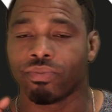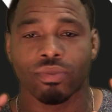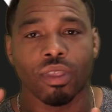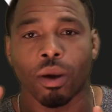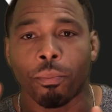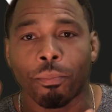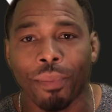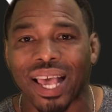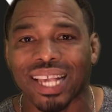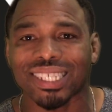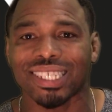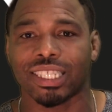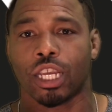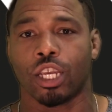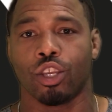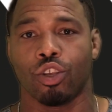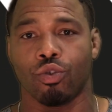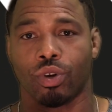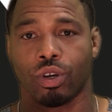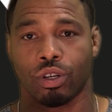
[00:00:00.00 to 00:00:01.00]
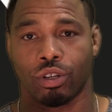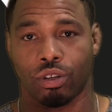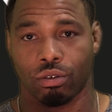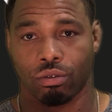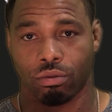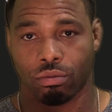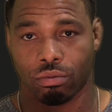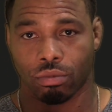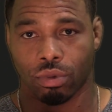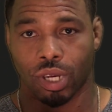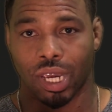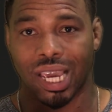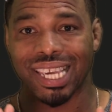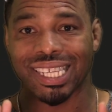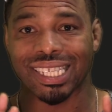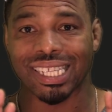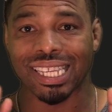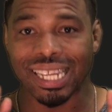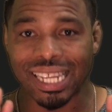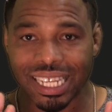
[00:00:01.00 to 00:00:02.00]
the best thing you could do
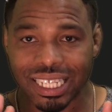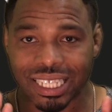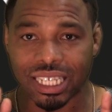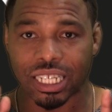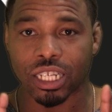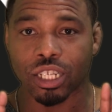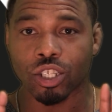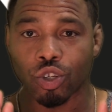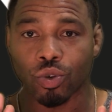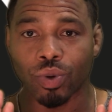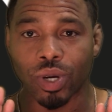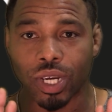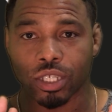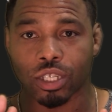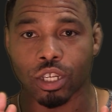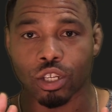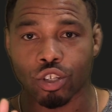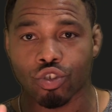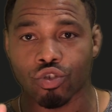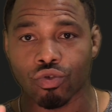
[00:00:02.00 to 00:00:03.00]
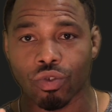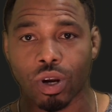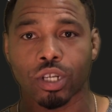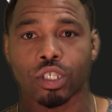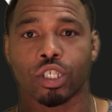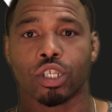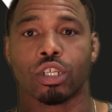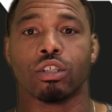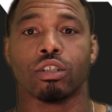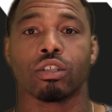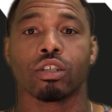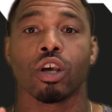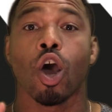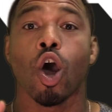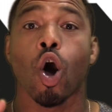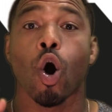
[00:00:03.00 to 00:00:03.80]
is listen to his instructions.